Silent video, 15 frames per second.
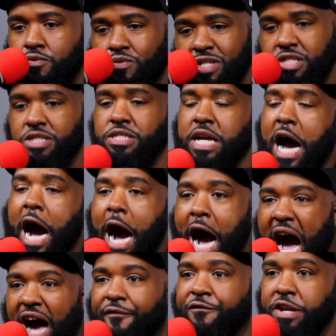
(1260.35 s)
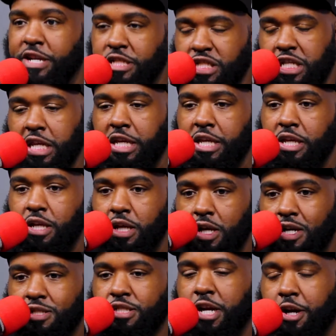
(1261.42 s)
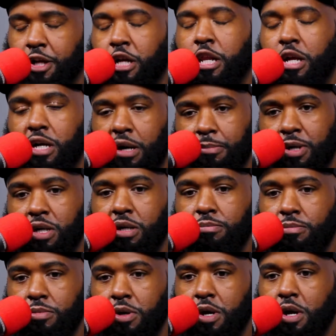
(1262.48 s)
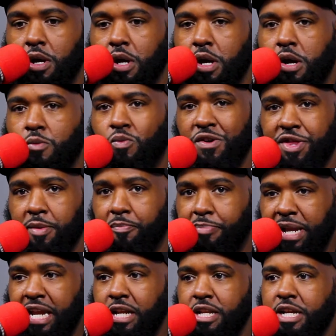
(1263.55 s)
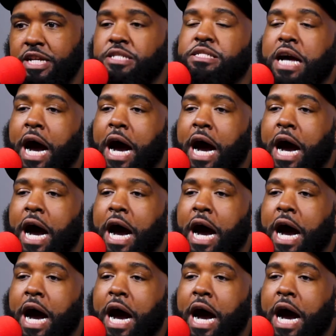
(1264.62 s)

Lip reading: which is obviously Tear the Club Up, with the beat is